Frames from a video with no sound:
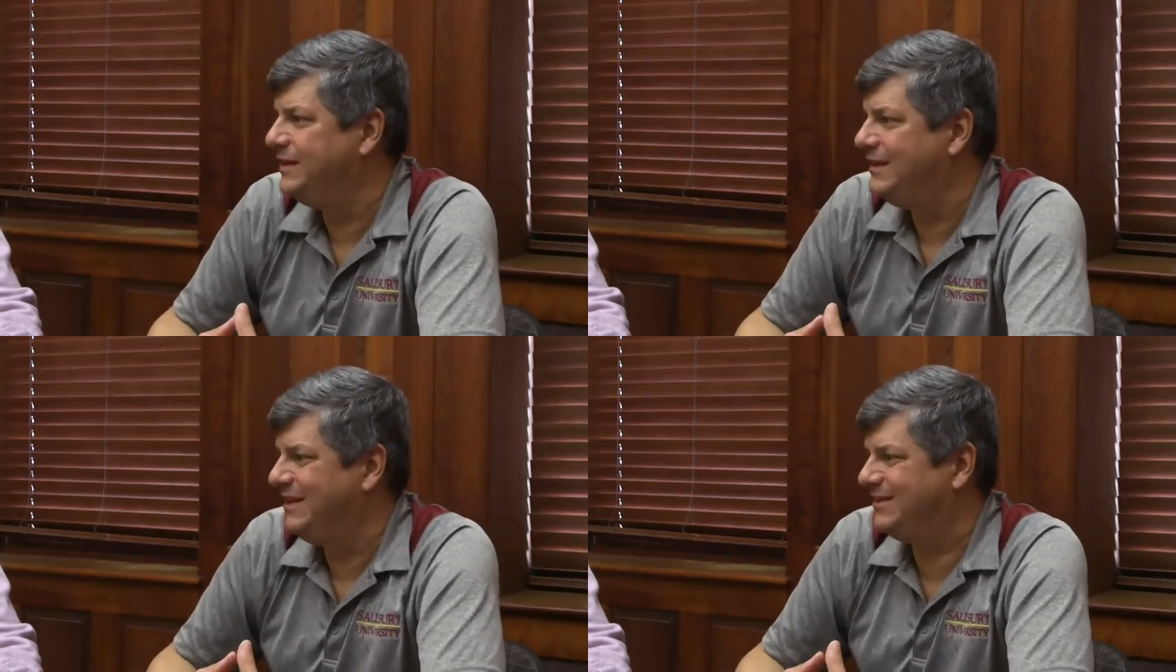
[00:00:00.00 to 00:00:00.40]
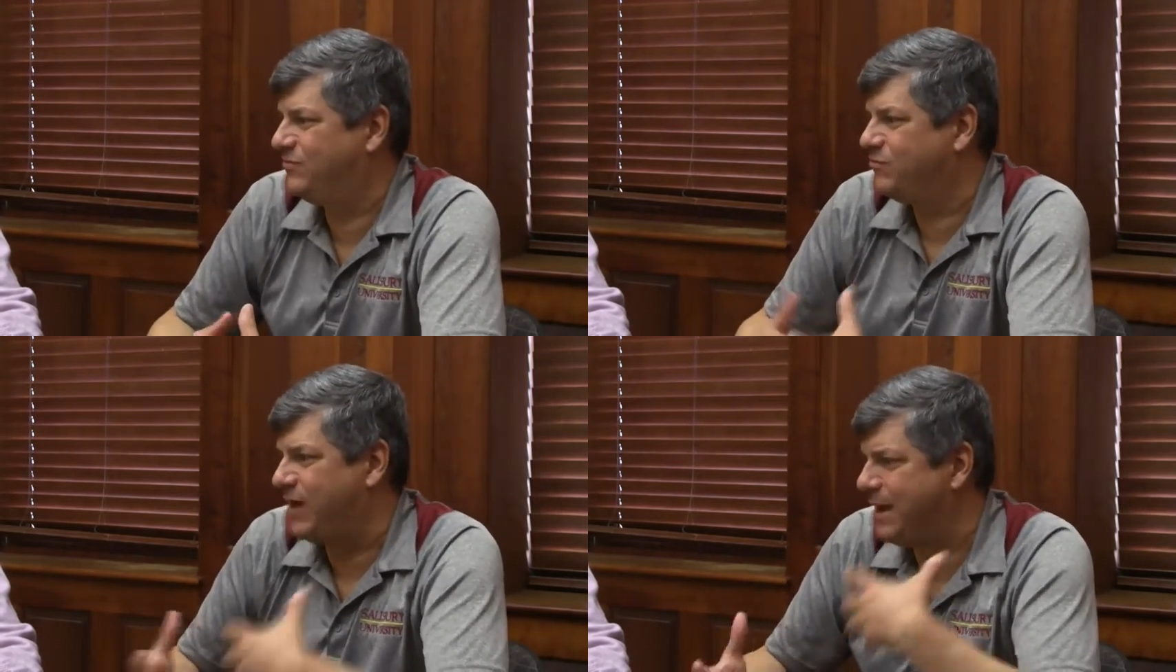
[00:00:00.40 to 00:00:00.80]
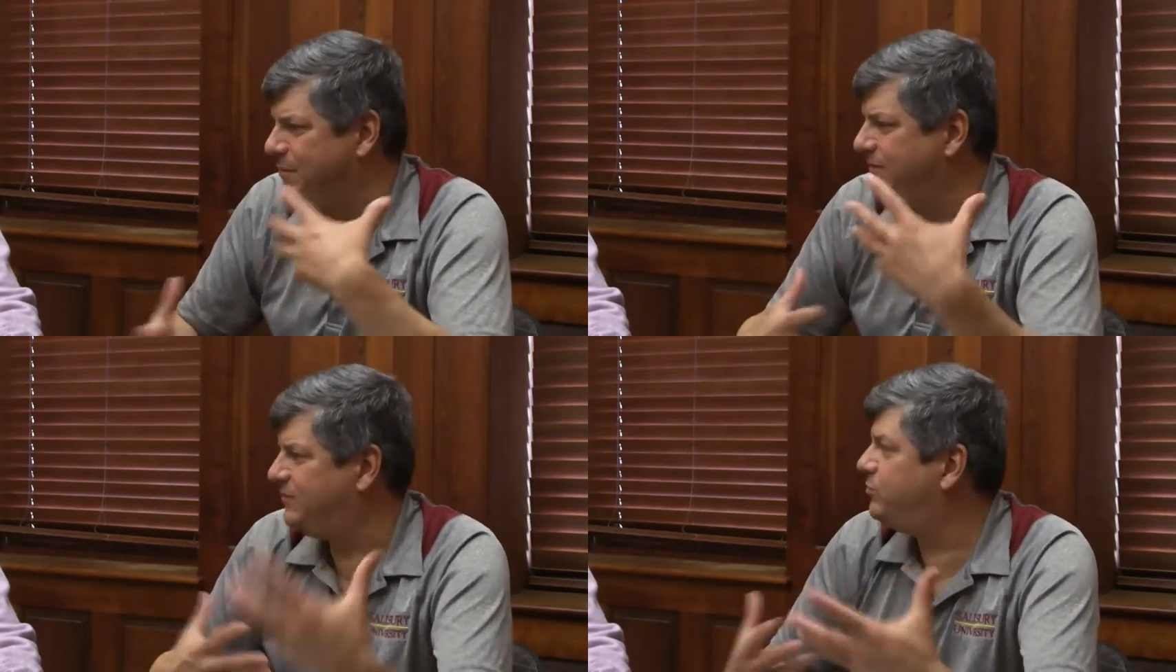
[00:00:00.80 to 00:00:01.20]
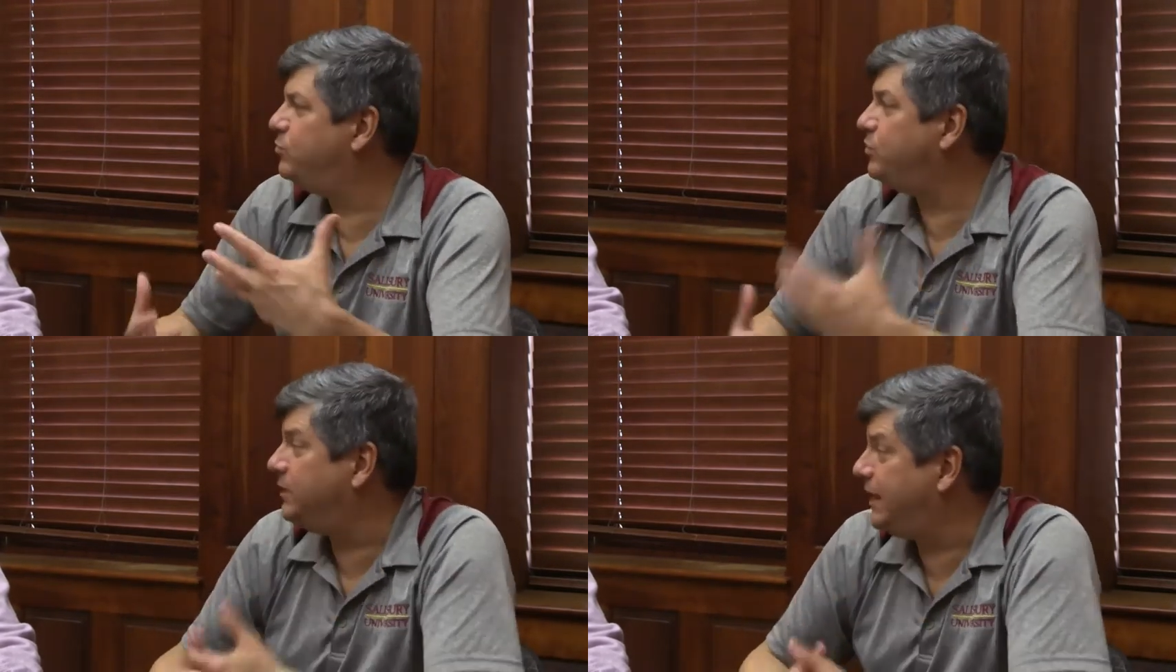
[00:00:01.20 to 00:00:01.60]
it's grabbing these
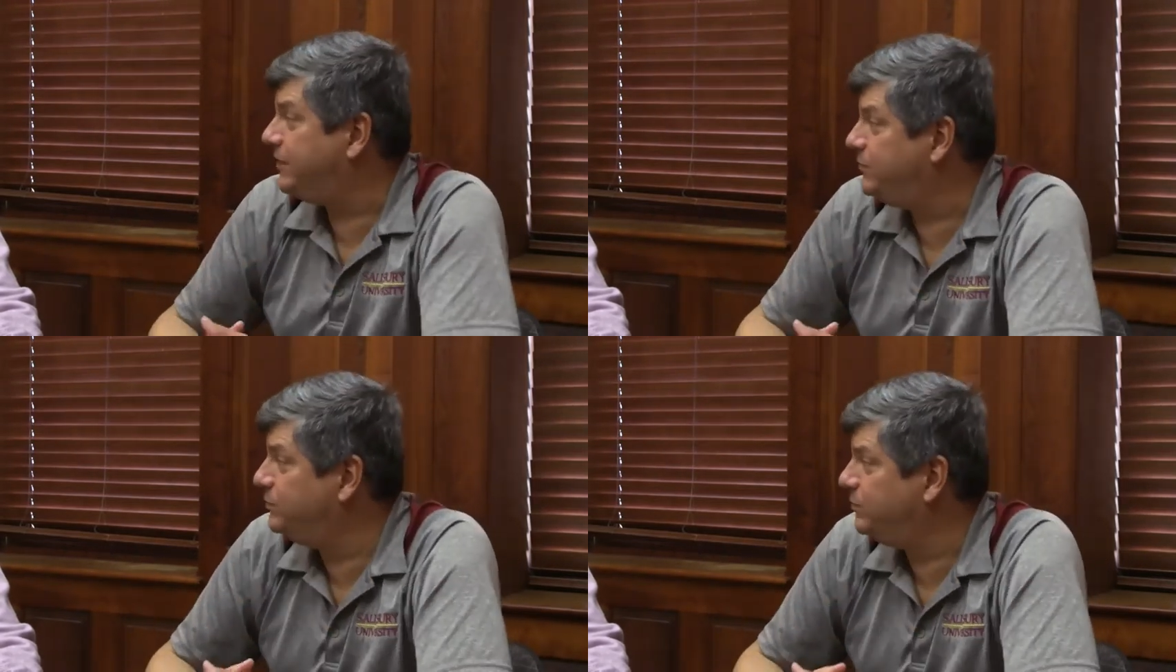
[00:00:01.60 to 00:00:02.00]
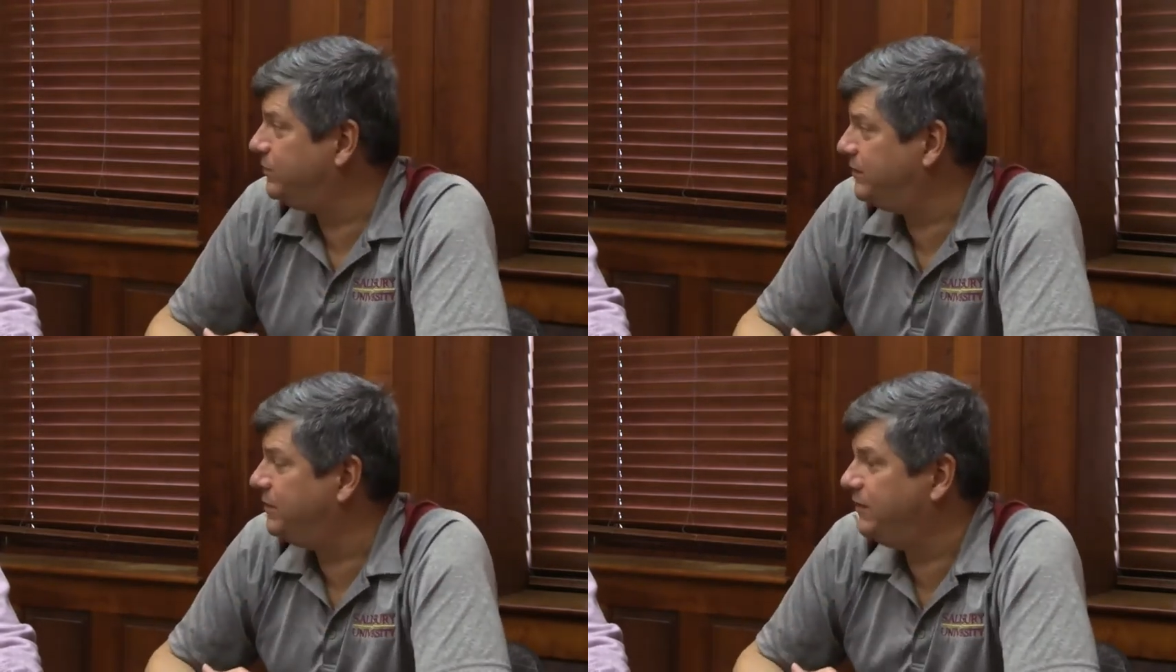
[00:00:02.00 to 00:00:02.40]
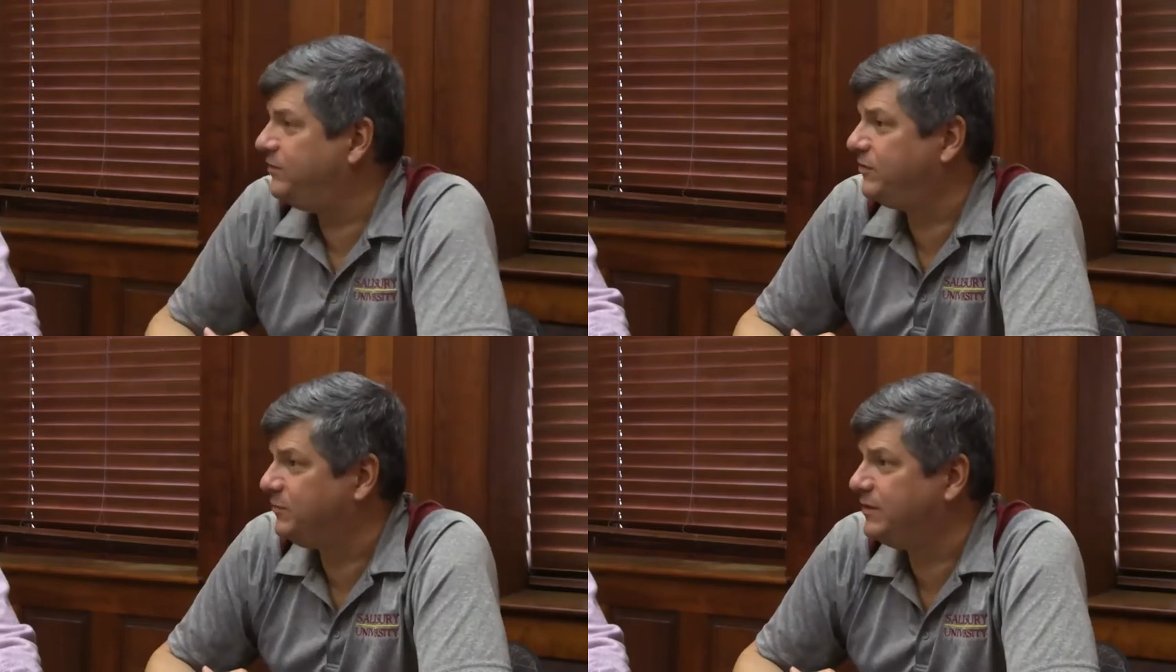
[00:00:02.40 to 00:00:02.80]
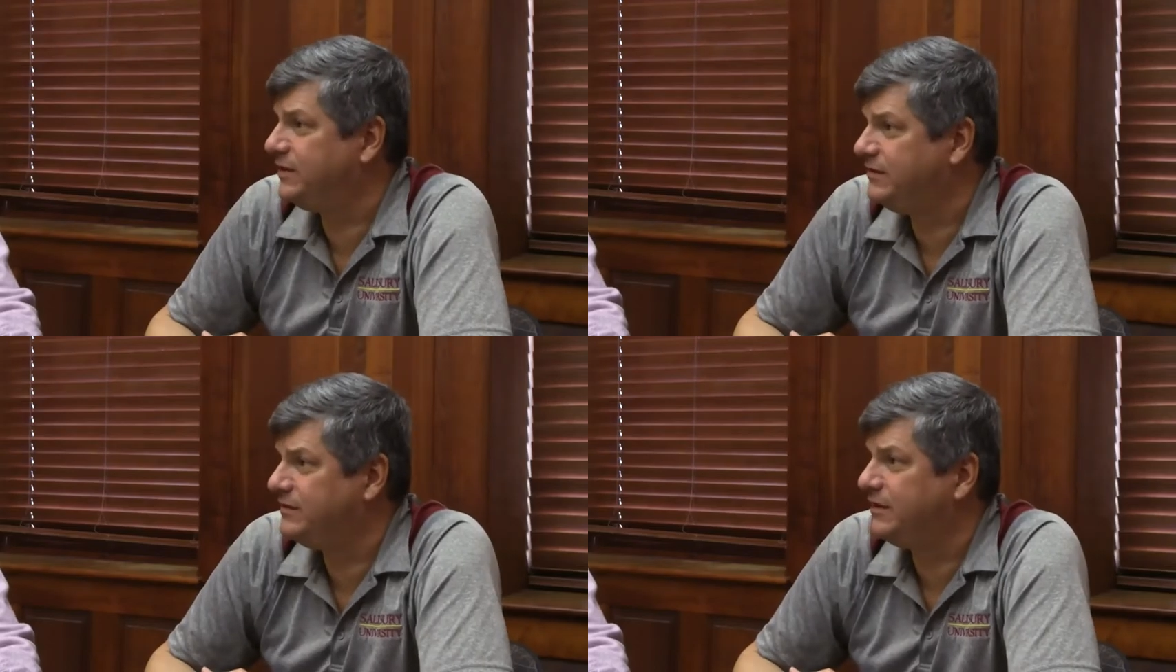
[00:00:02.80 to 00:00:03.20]
Google-like tools and using them
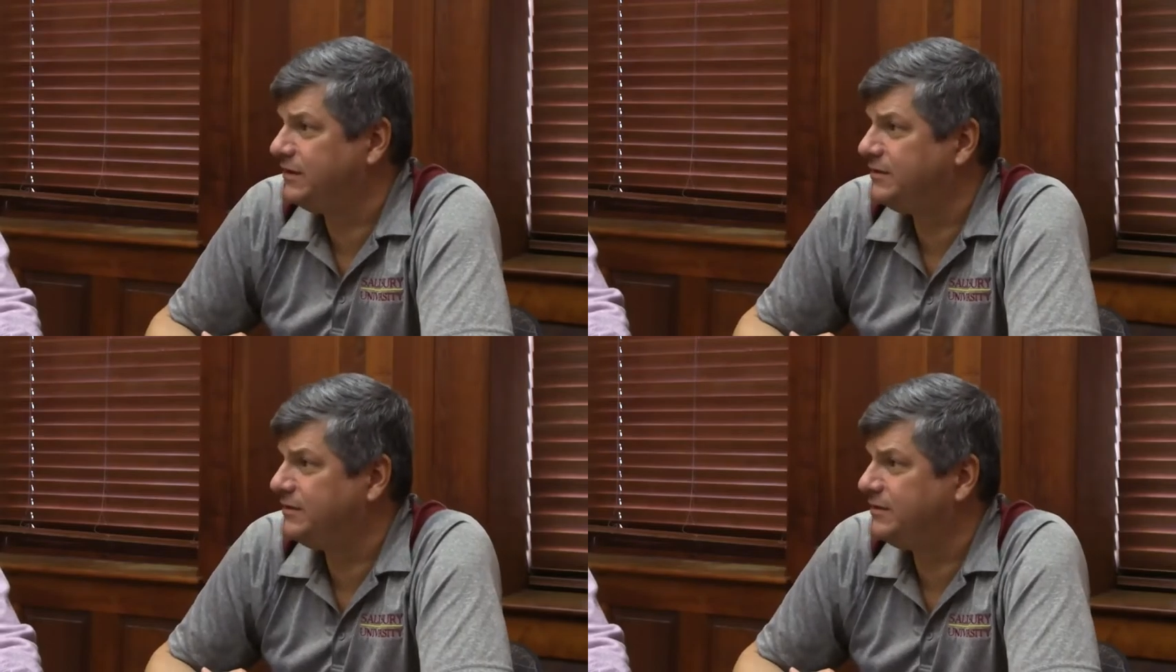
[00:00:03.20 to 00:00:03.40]
really easily.